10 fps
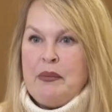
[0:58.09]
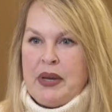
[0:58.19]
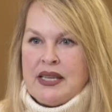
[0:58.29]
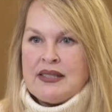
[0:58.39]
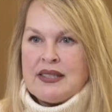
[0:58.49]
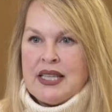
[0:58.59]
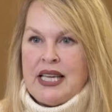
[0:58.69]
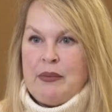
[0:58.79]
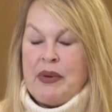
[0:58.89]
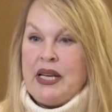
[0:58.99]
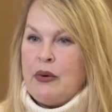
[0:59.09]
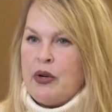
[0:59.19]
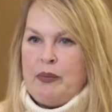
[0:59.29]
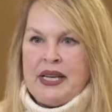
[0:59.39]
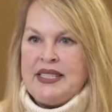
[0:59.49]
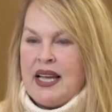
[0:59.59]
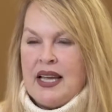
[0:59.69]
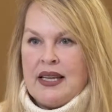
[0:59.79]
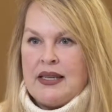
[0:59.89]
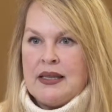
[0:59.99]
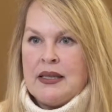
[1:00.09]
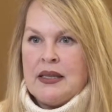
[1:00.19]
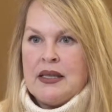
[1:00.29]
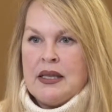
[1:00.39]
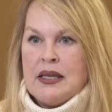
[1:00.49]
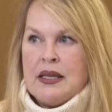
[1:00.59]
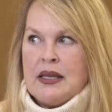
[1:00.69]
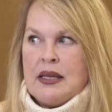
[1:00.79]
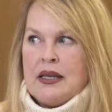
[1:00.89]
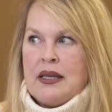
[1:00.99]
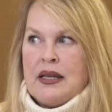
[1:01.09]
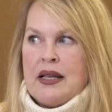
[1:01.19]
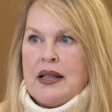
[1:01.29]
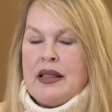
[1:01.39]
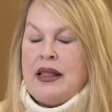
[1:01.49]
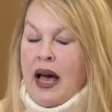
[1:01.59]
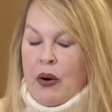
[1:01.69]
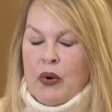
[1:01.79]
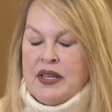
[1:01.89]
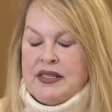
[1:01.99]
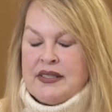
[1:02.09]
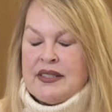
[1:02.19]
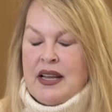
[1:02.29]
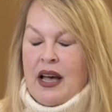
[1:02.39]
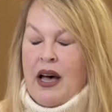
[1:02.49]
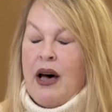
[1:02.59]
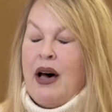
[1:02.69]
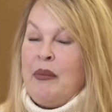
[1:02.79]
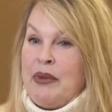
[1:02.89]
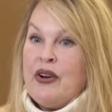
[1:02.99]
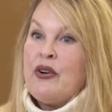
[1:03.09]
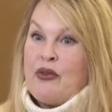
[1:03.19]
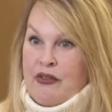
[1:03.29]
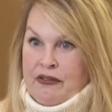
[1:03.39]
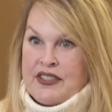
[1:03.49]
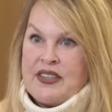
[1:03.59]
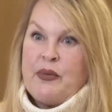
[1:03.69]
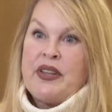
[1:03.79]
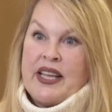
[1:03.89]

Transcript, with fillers: be asleep, and it would be done. That was a miracle for someone